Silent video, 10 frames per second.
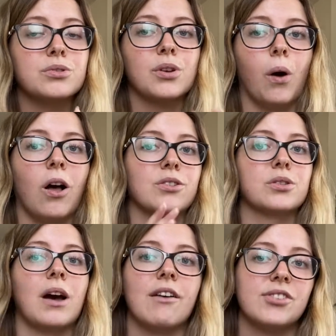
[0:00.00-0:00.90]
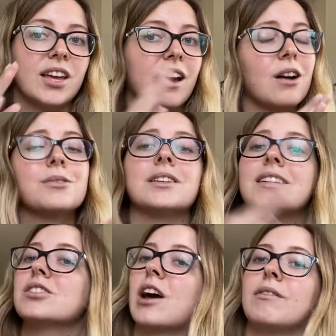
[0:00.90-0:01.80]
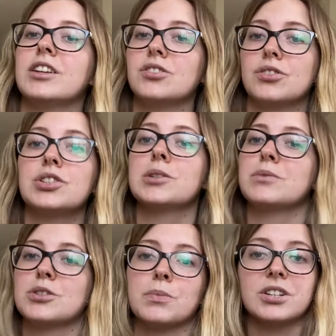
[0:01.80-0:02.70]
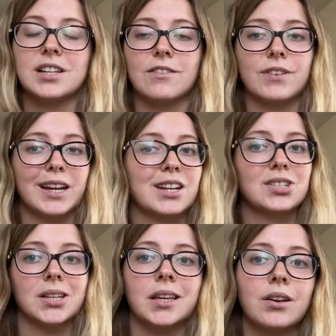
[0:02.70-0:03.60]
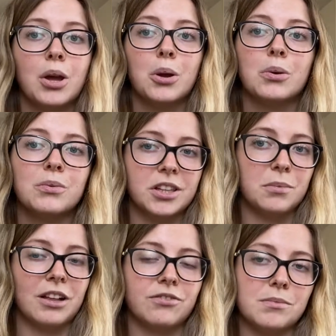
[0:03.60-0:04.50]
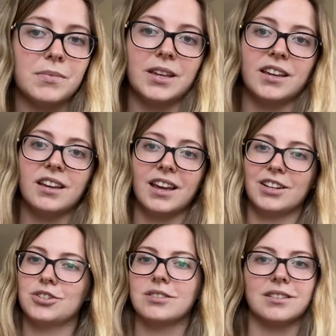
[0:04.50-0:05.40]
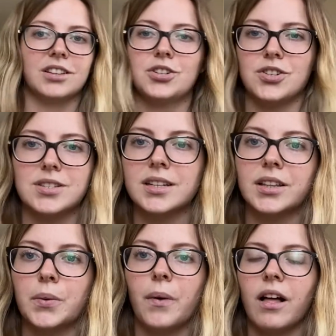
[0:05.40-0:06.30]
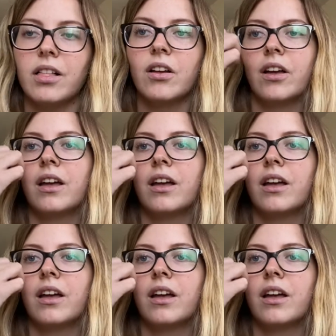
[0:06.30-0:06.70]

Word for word: So also having that housing to have an internship just worked out financially really well for me and just logistically well.